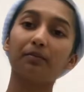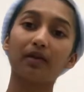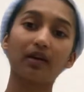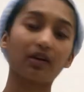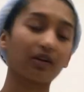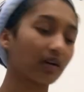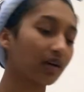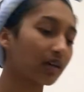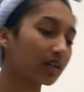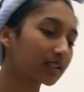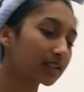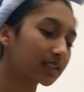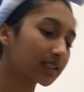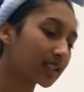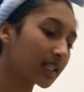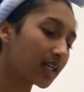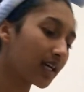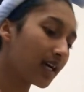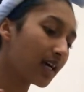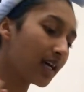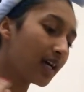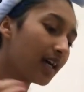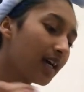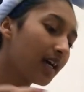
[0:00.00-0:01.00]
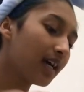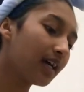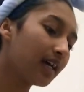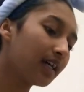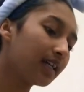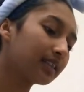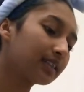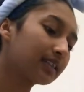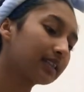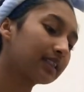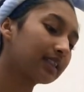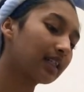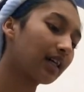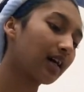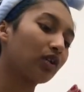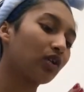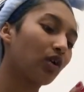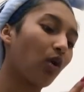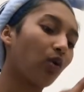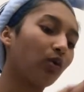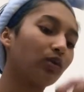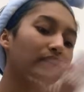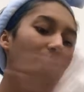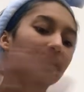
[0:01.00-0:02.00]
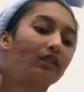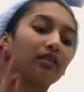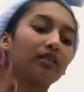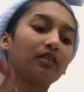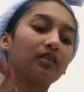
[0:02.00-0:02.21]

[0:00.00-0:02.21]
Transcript: Mirrors. It's golden.